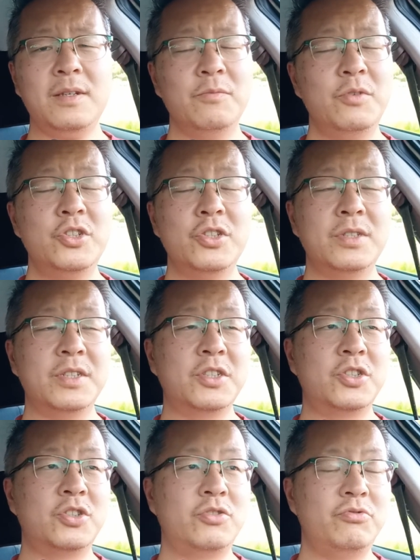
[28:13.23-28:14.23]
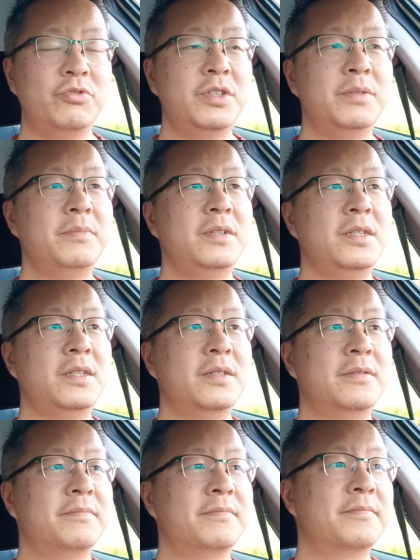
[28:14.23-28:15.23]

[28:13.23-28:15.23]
which is extremely